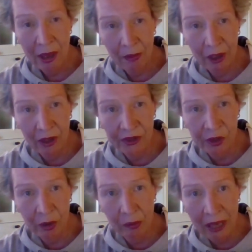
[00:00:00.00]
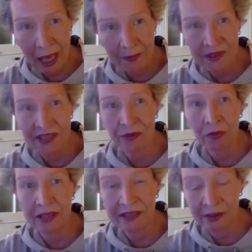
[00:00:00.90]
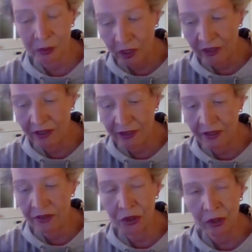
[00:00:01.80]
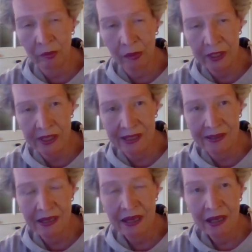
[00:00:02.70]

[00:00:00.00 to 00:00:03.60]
But also perhaps this crisis with the digital business